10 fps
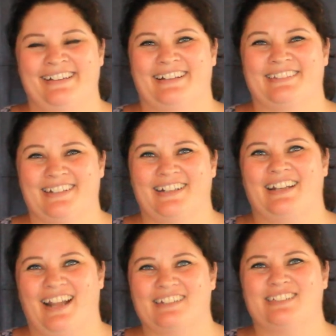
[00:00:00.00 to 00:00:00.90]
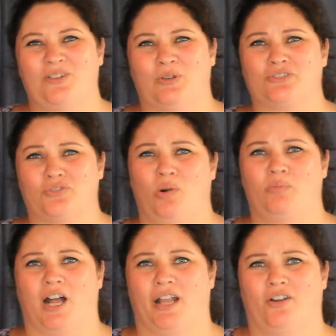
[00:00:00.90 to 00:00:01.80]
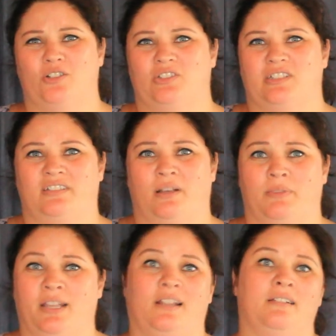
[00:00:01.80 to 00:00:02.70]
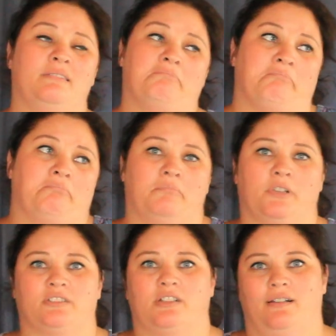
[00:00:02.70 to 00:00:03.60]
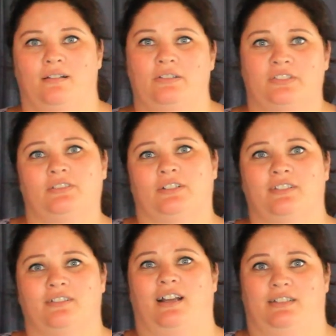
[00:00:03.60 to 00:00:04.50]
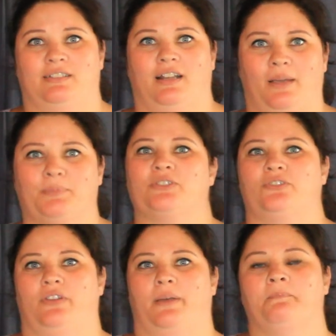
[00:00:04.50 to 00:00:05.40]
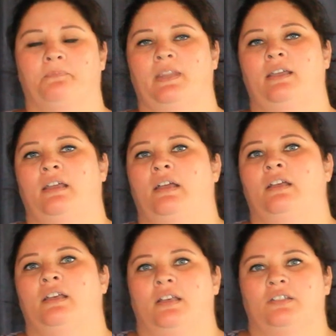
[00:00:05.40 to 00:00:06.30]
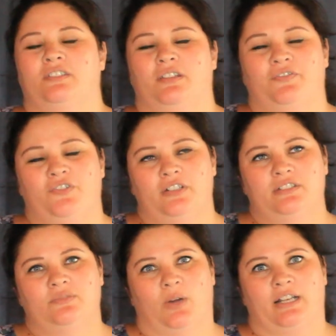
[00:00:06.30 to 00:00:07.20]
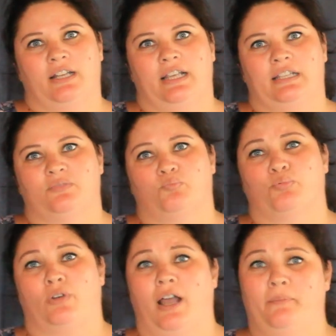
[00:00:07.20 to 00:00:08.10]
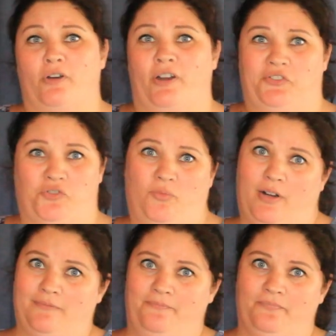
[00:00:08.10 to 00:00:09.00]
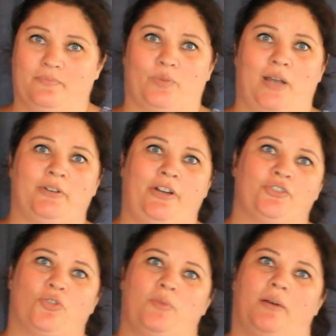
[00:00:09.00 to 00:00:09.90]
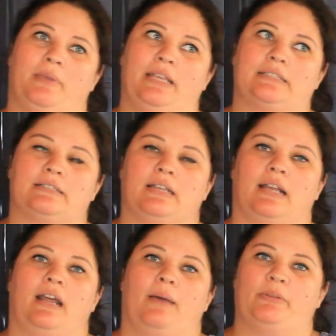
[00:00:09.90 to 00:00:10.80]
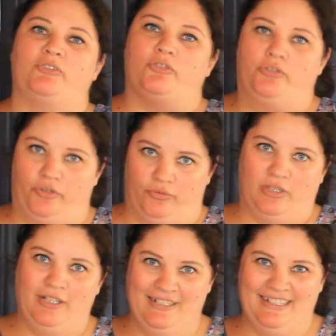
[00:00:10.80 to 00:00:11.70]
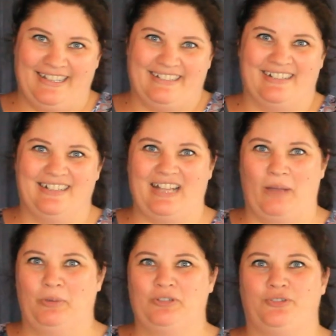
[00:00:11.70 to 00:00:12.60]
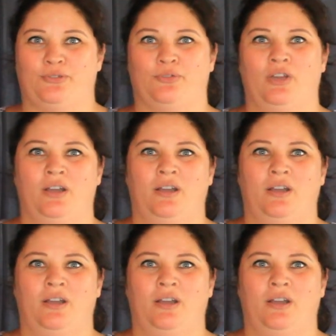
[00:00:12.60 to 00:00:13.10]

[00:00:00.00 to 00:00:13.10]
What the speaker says: and that it actually was trauma and not just something not so nice that happened to them. So the first one is primary trauma. Primary trauma means it happened to you. It didn't happen to